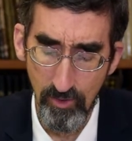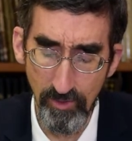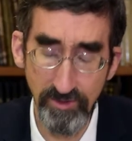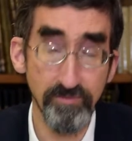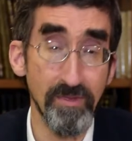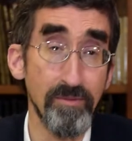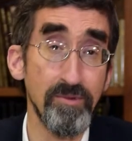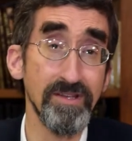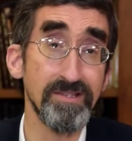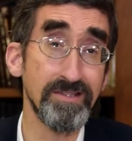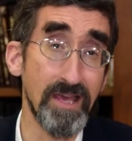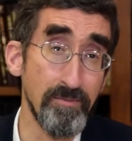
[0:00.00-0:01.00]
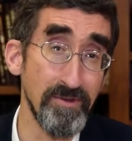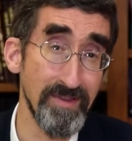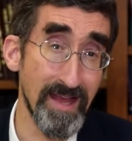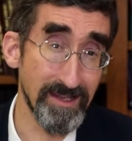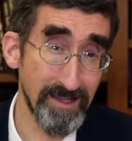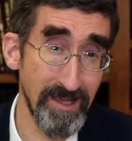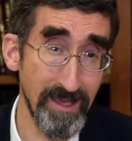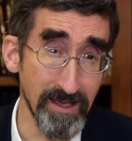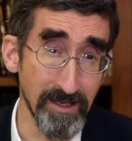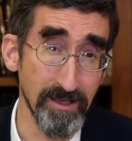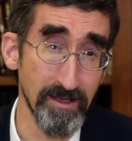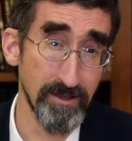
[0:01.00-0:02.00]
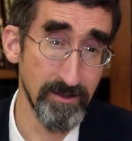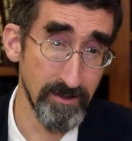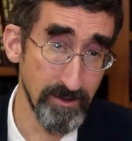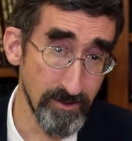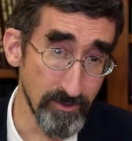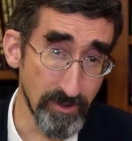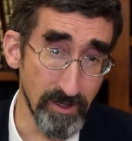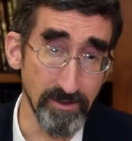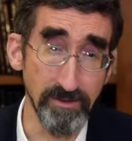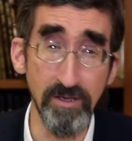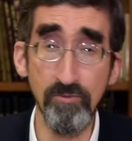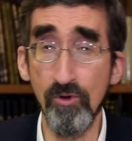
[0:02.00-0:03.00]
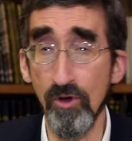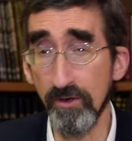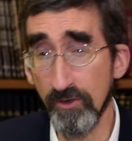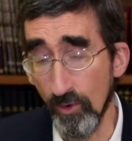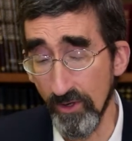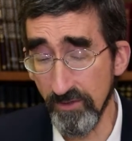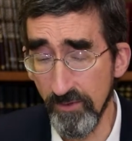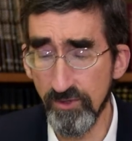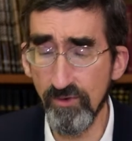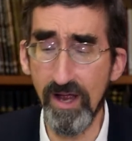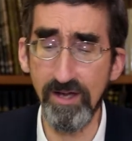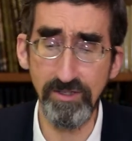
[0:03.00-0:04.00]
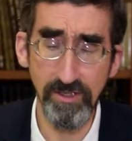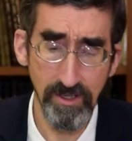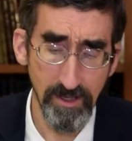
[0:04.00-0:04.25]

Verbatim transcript: was maybe escaping that king. King Nimrod, according to Midrash,